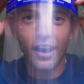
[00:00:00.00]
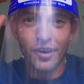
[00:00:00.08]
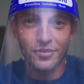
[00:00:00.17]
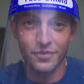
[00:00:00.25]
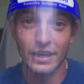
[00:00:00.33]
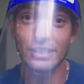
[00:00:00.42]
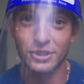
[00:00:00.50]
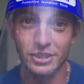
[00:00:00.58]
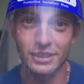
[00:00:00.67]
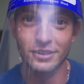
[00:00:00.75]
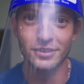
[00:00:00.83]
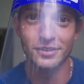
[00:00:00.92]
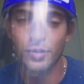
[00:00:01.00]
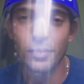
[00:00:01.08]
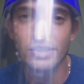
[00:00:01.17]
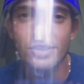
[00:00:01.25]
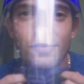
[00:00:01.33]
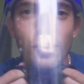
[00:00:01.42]
a face shield. You
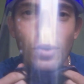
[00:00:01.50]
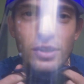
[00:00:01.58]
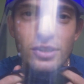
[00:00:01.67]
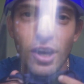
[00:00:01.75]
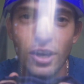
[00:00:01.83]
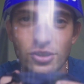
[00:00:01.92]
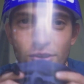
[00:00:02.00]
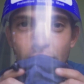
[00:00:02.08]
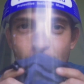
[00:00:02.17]
must, of course, also